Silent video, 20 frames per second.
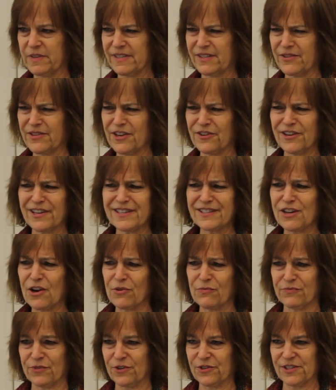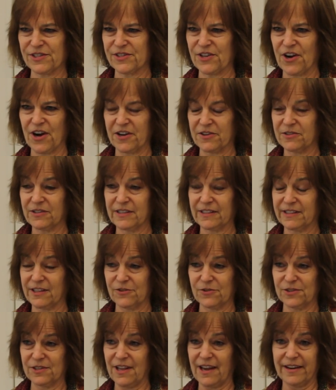So there is no first thought.
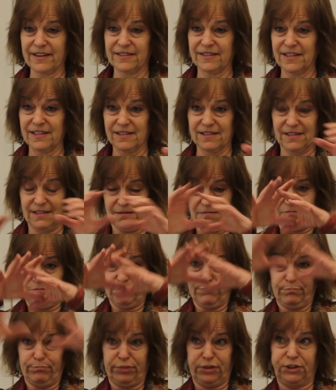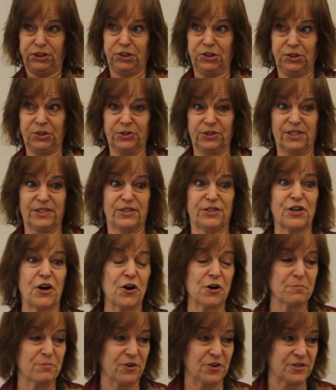There's like this
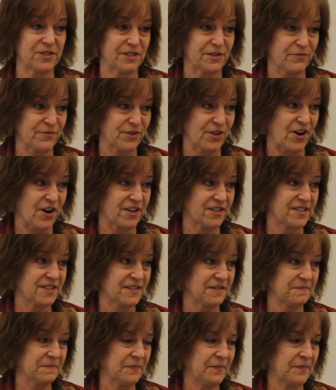starburst of thoughts.